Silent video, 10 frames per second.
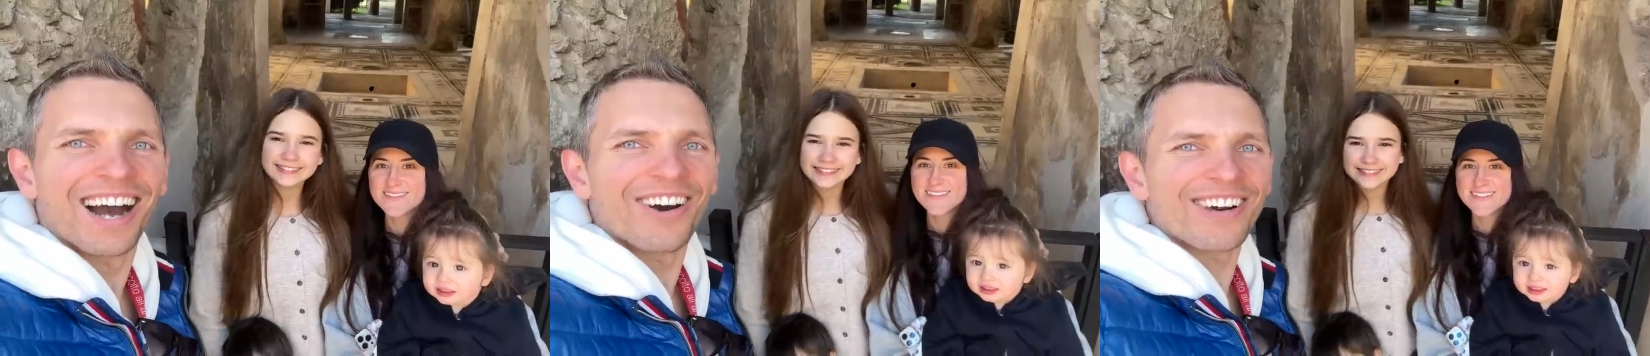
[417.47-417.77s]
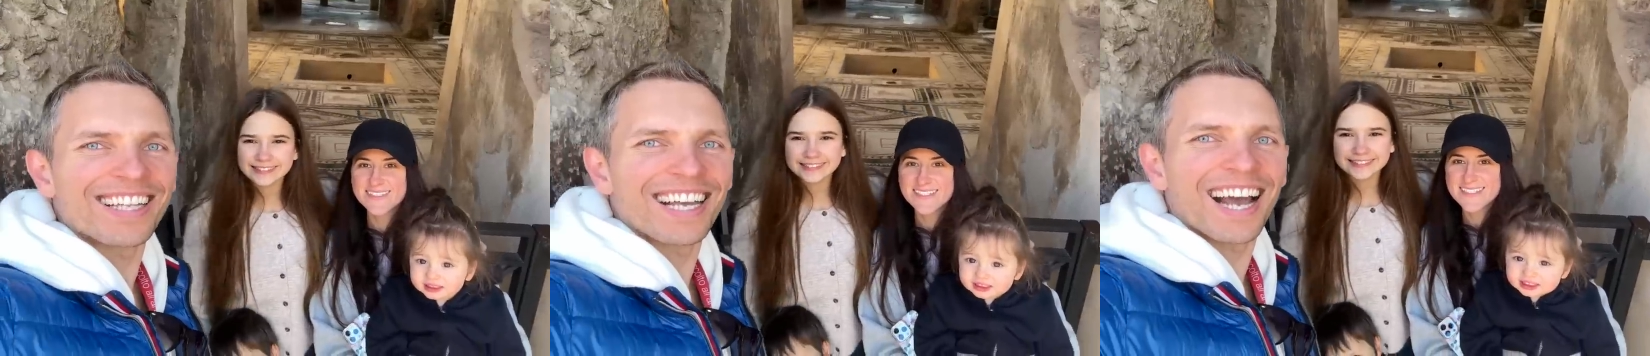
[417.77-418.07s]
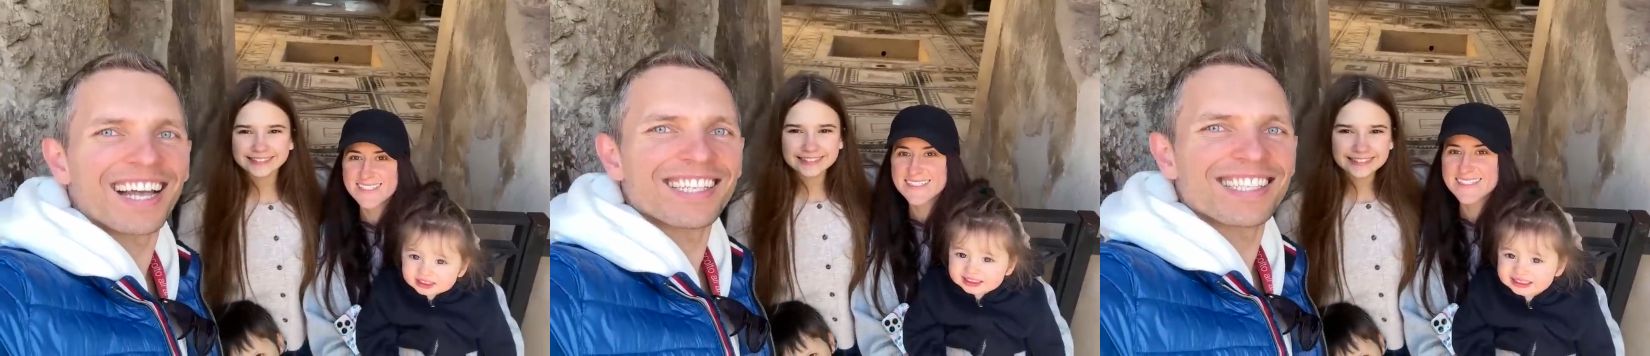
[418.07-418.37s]
Speaker 1: Alright
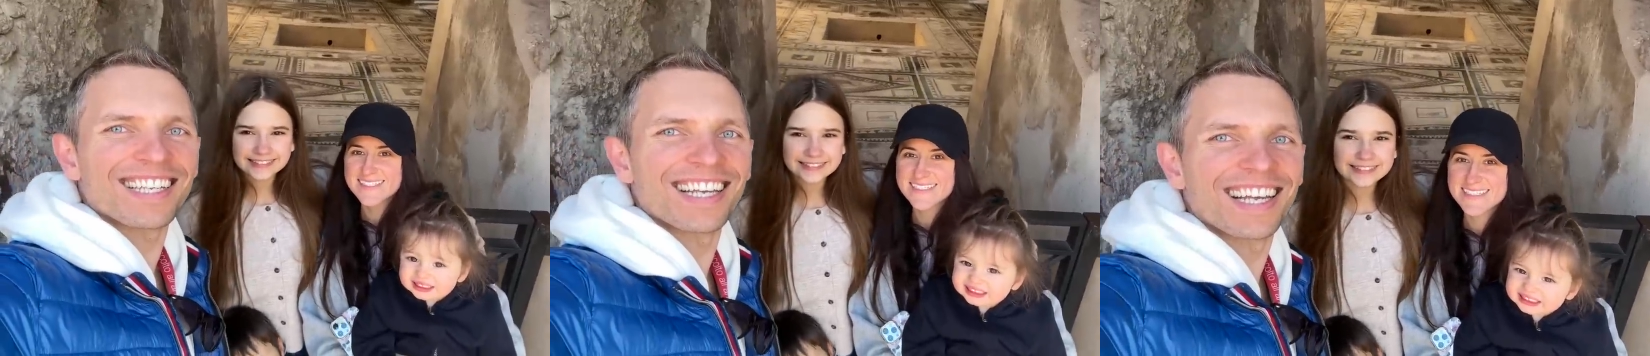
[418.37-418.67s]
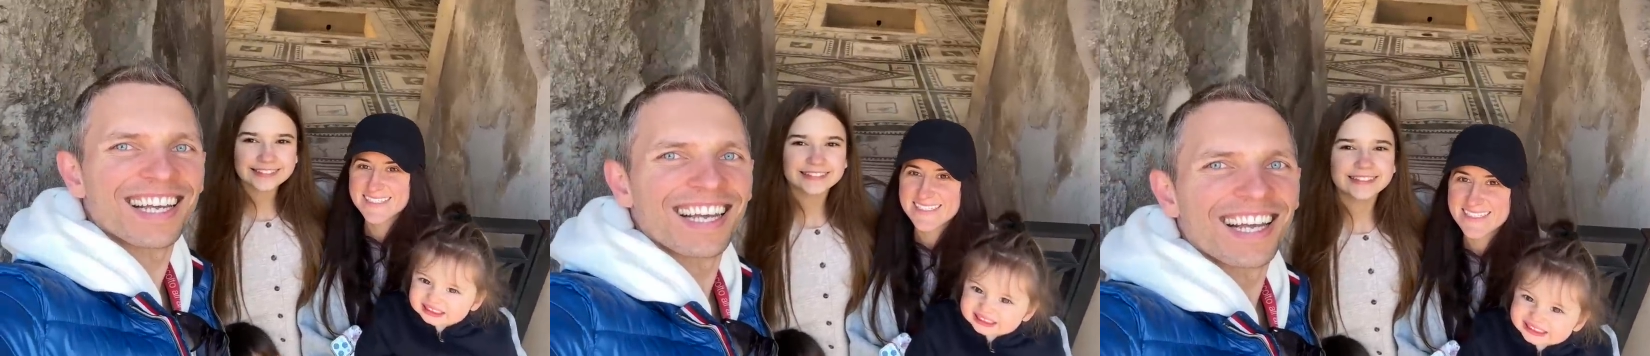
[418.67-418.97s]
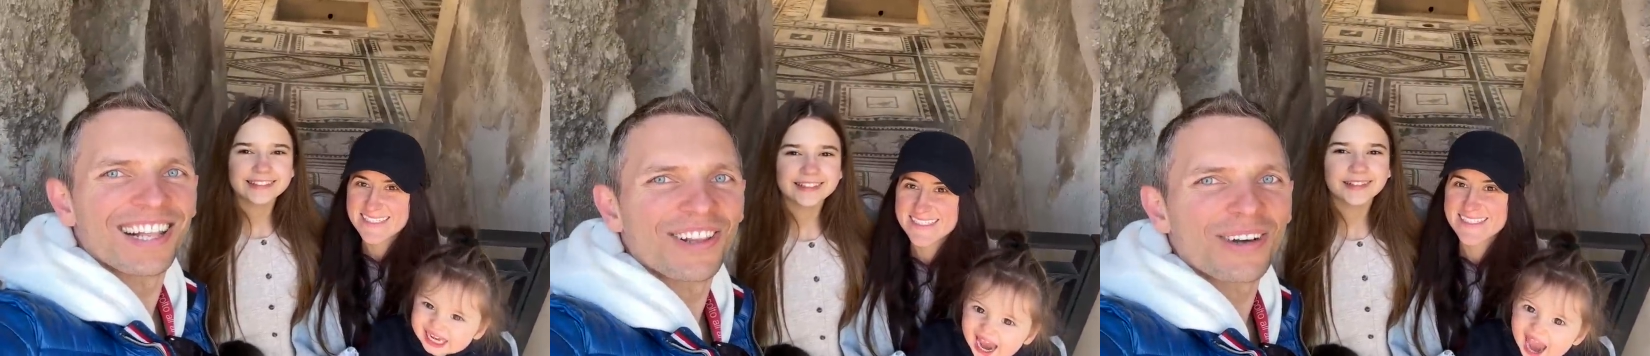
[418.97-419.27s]
guys,
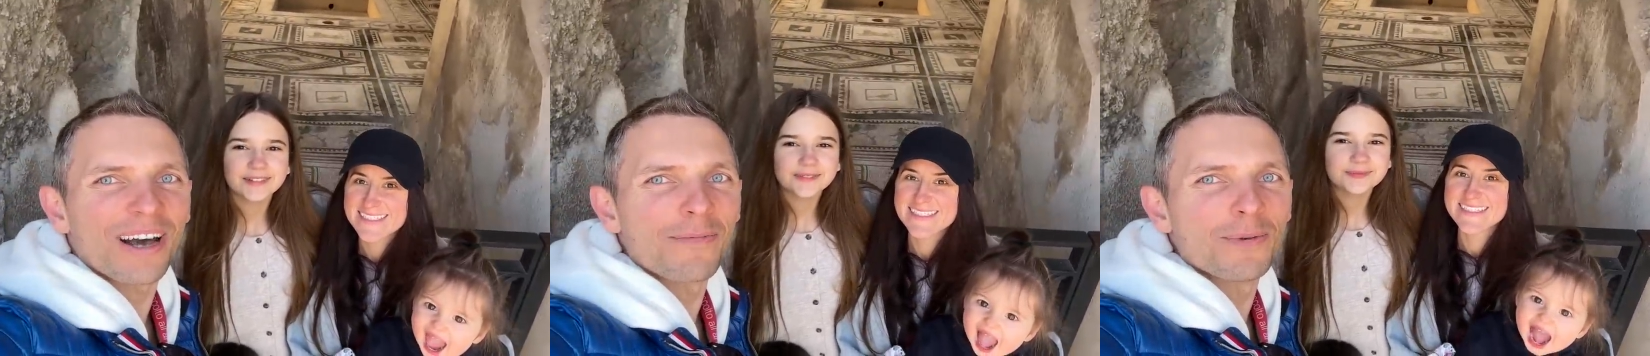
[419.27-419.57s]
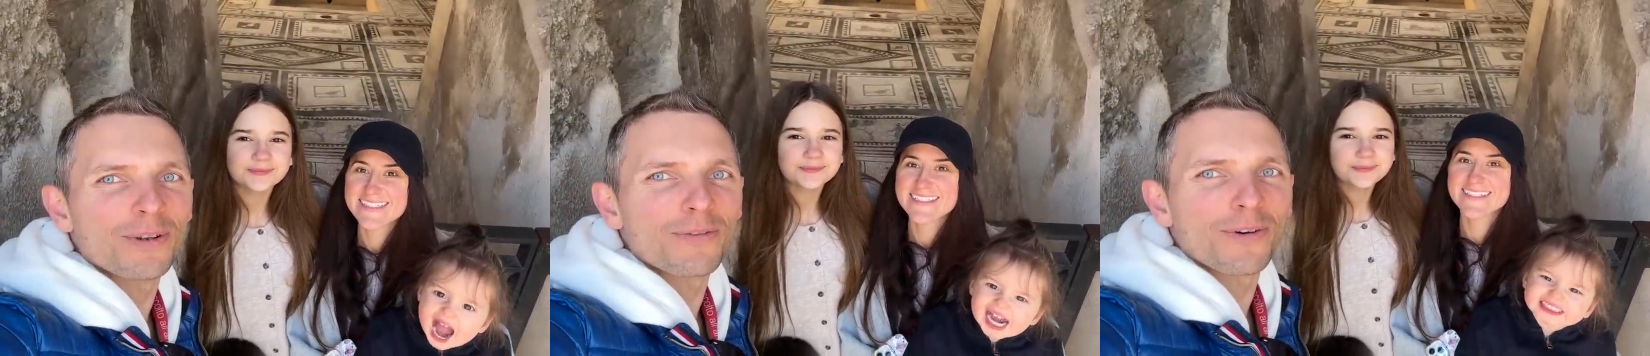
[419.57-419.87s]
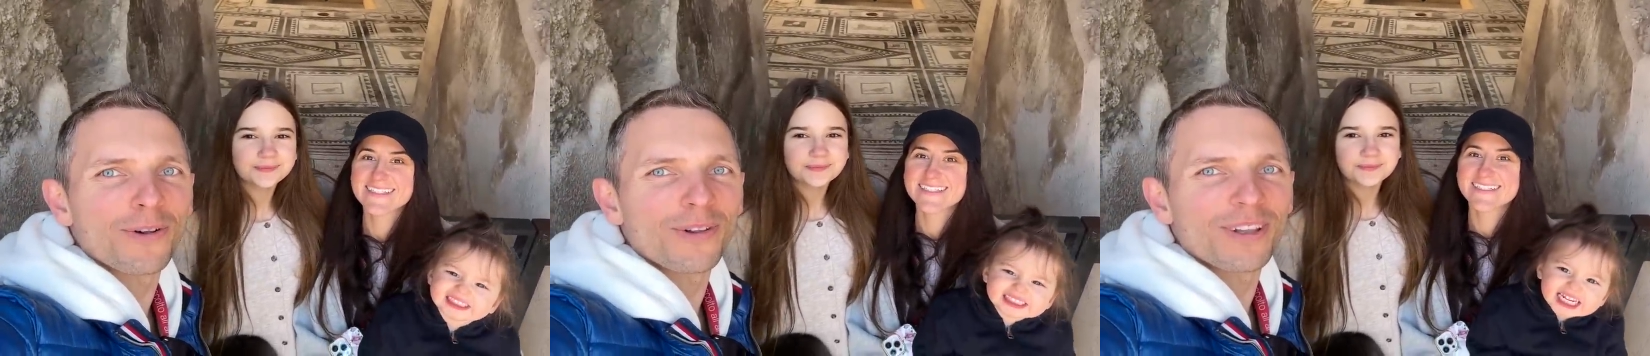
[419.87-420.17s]
look how
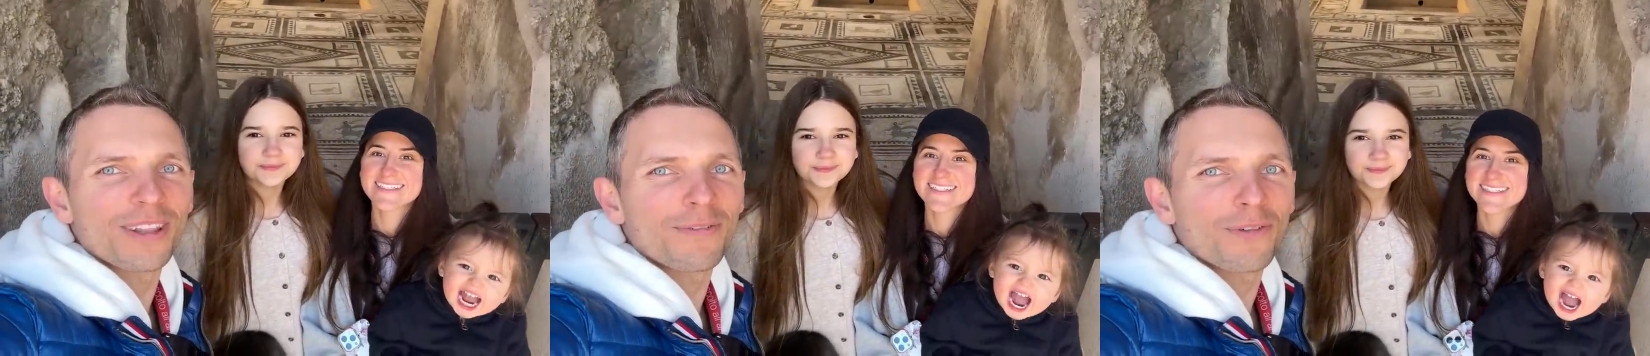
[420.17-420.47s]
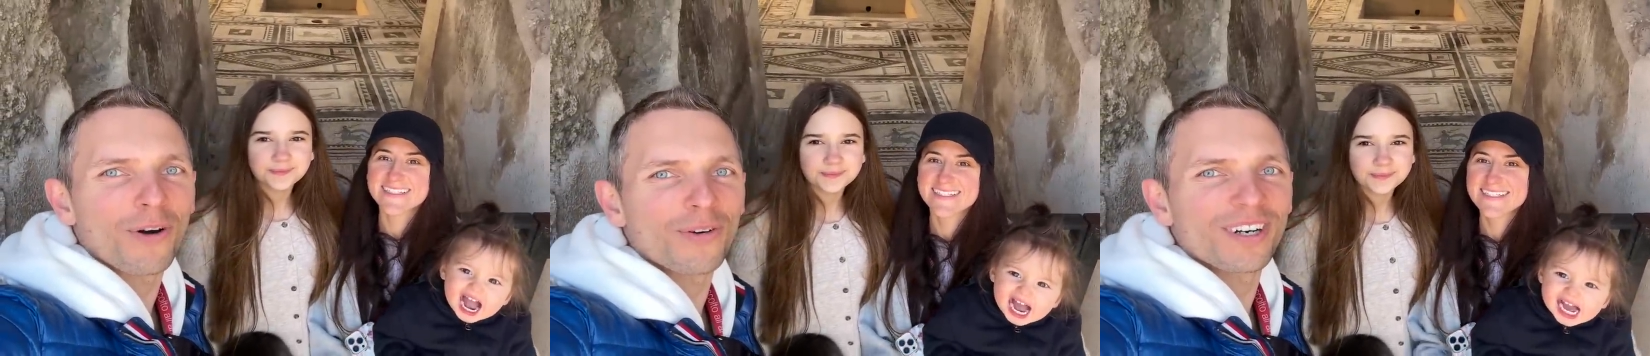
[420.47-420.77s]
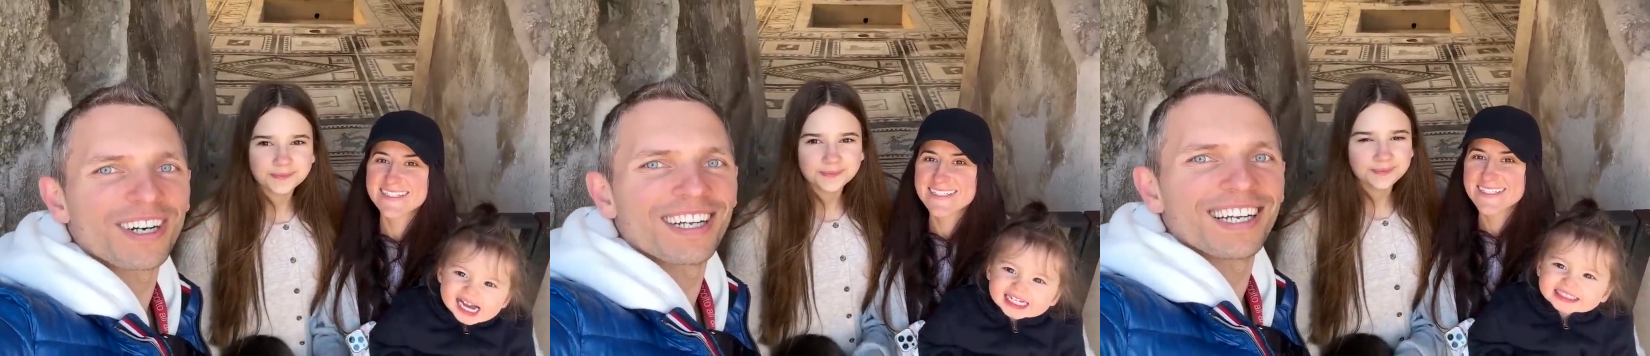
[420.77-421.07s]
beautiful yeah. the floor
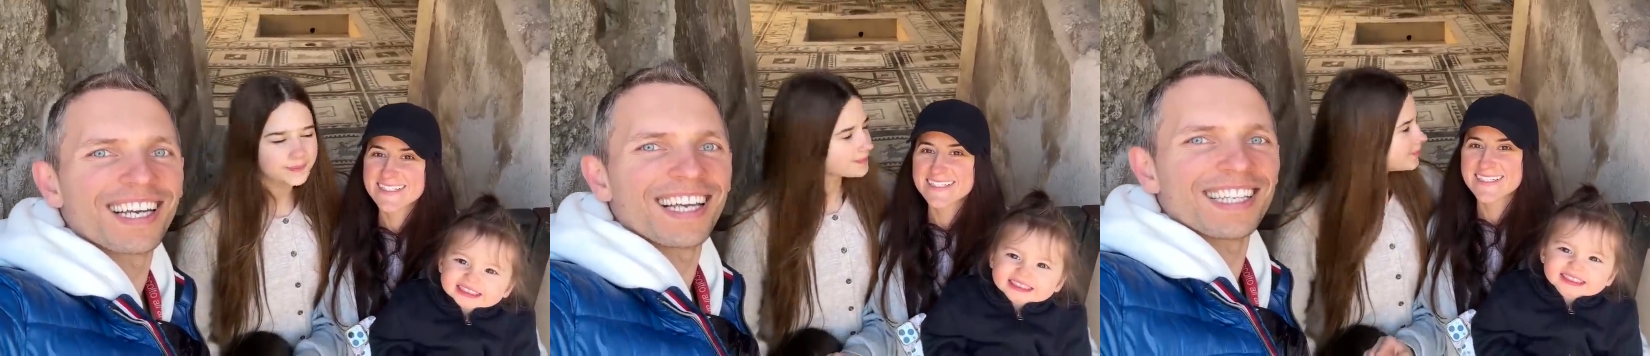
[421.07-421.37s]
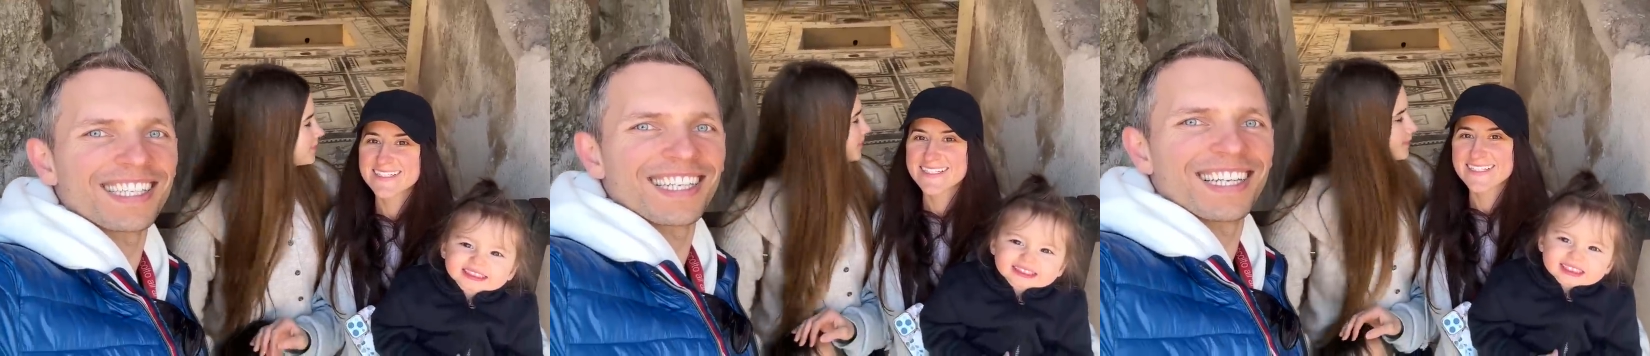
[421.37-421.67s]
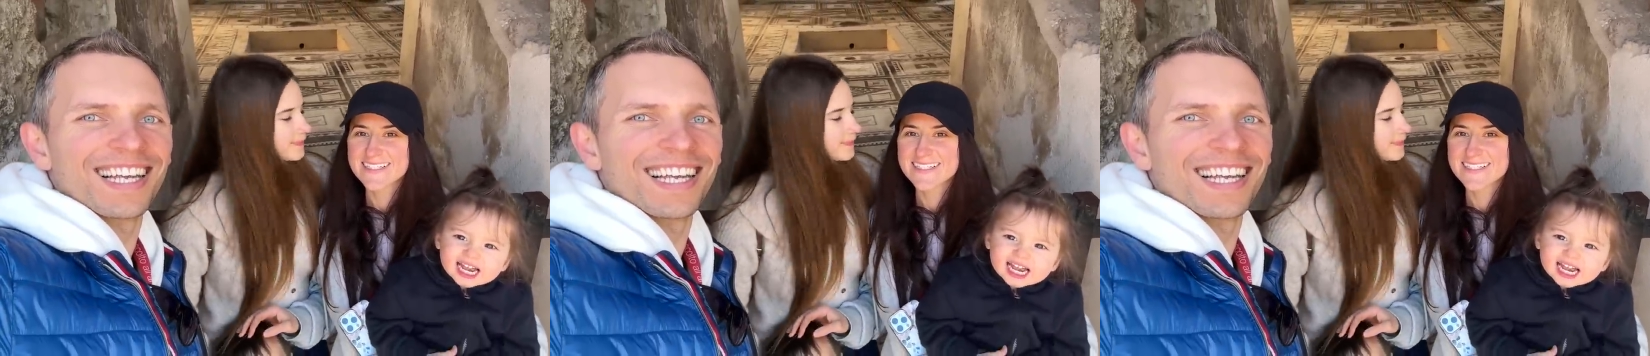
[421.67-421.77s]
is.